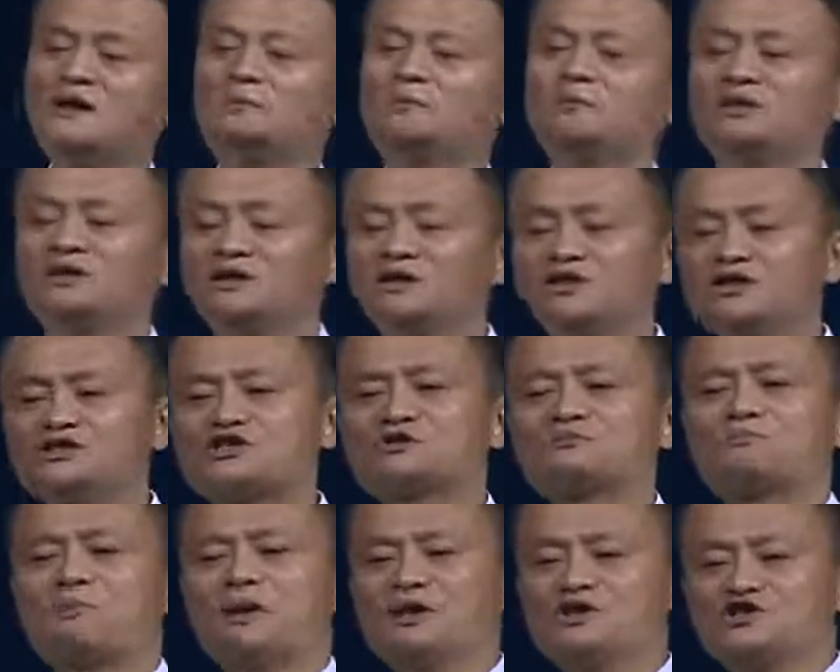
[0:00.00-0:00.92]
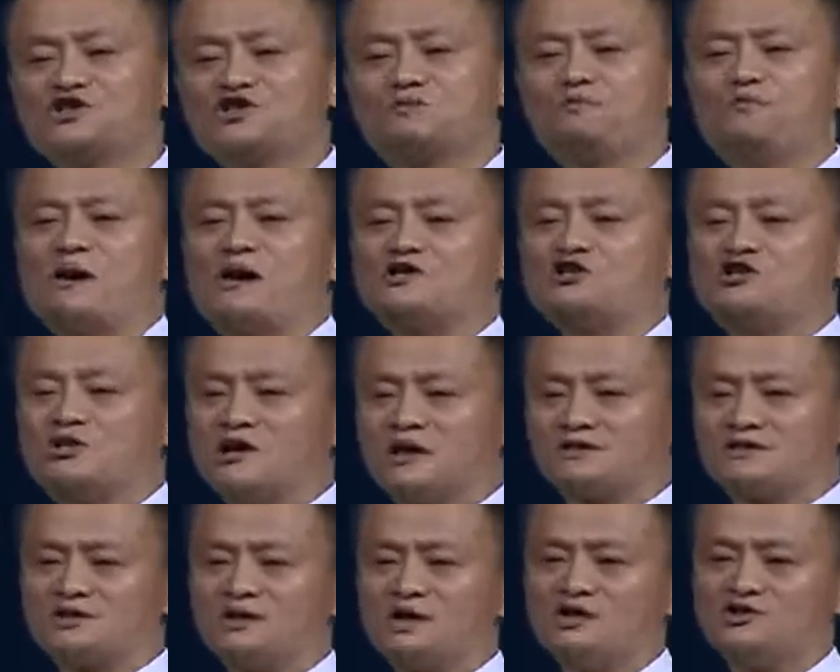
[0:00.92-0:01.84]
Please pay special
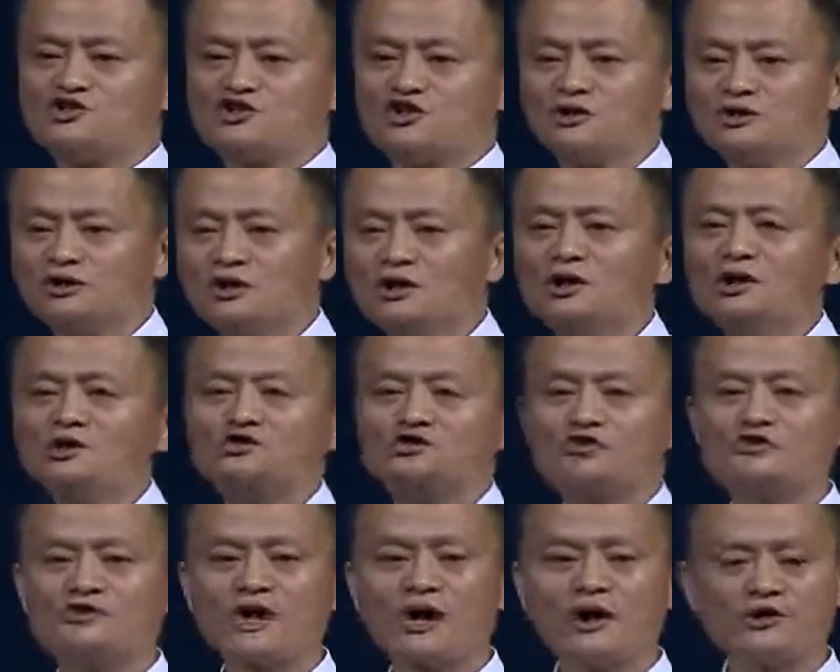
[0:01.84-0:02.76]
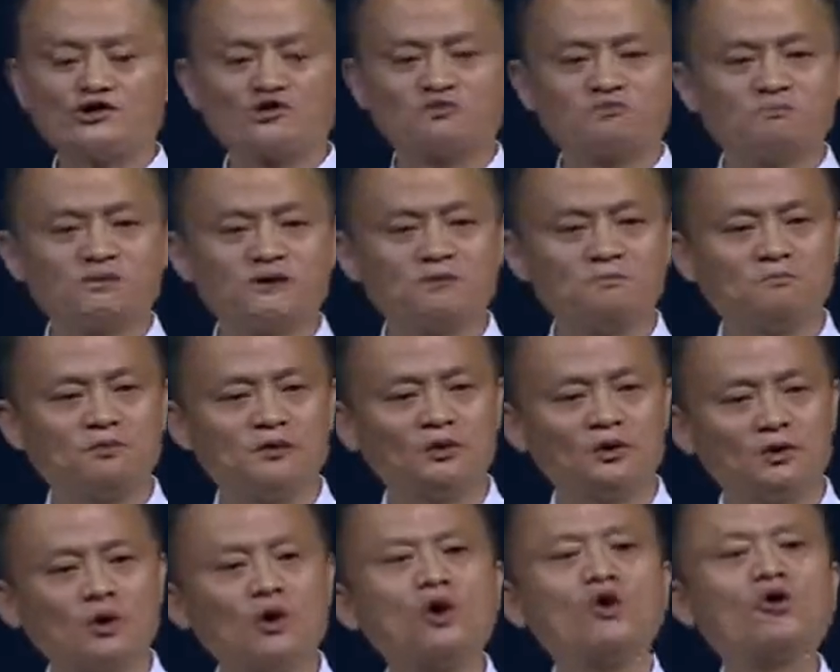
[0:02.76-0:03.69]
attention to those
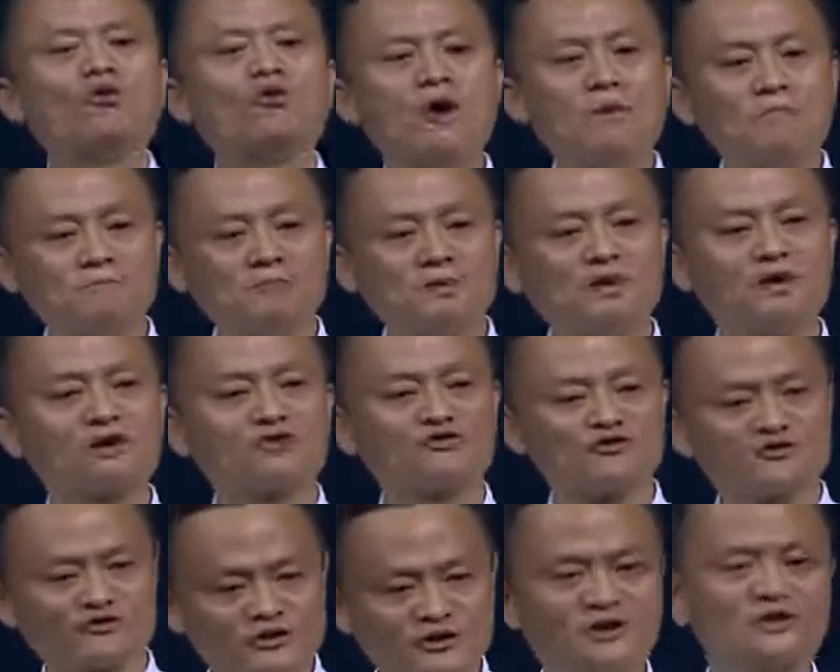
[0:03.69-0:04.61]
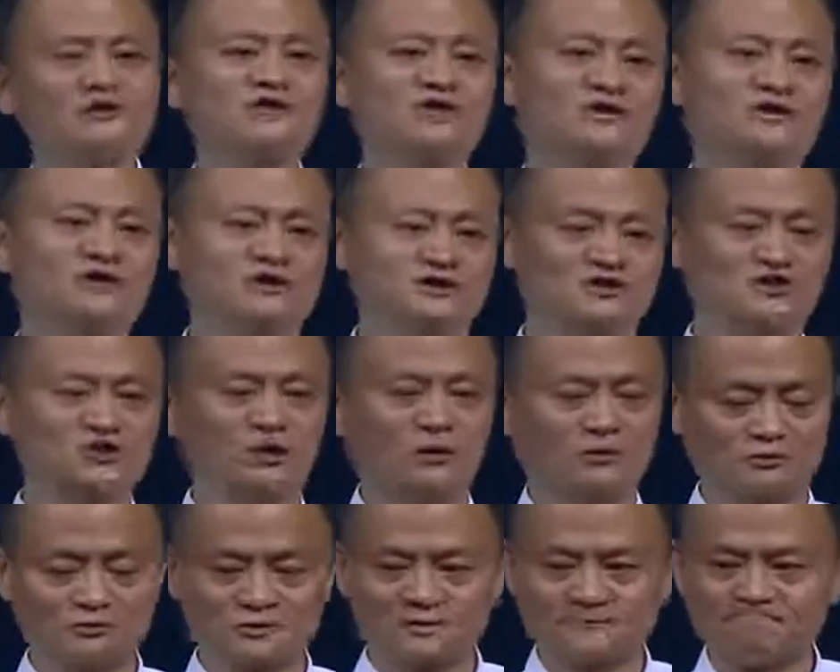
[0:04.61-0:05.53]
people who are below 30 years
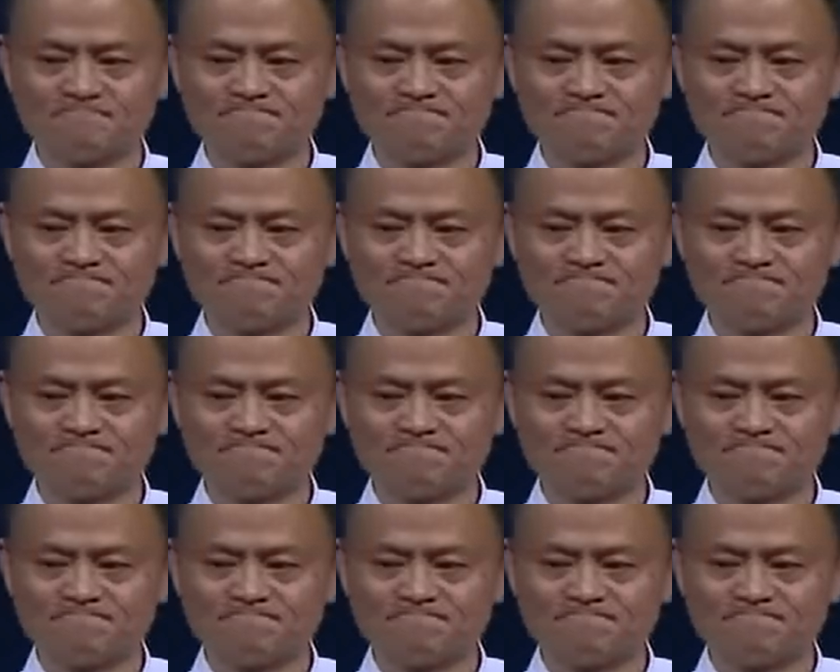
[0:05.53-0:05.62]
old.